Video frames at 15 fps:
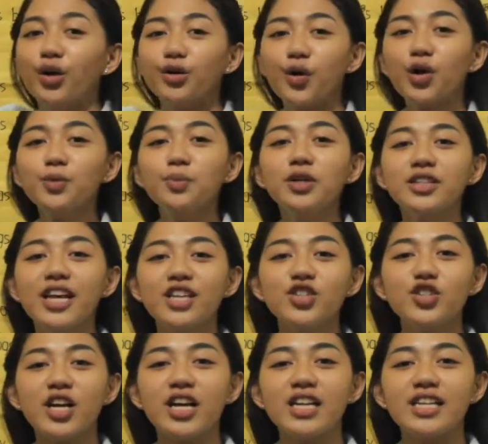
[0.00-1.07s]
Growth
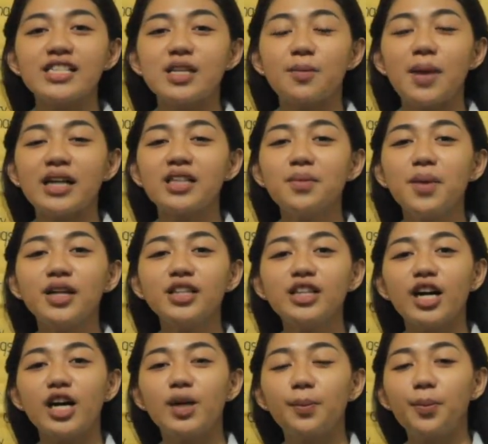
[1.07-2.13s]
potential is a
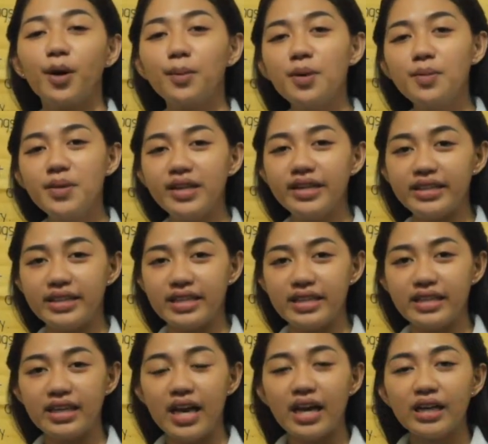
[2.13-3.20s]
mathematical probability